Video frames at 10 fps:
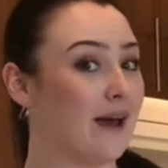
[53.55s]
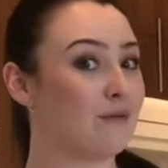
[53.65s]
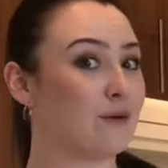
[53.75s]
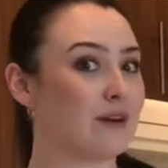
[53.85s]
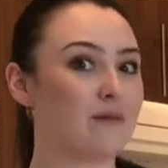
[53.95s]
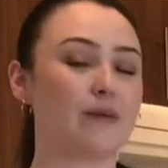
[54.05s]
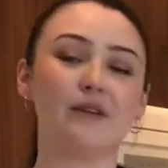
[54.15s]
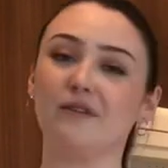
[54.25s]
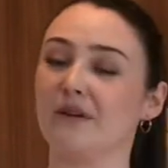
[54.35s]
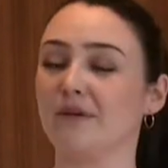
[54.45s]
have one, but
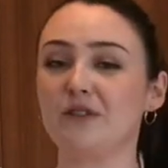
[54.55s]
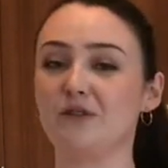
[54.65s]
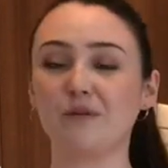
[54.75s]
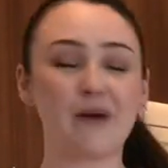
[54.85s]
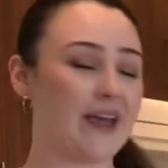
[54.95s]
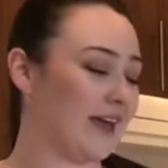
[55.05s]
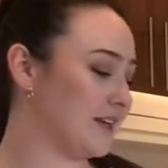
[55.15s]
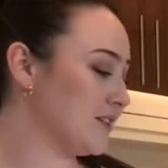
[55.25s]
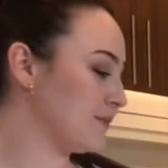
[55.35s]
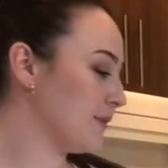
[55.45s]
you can always do it by hand.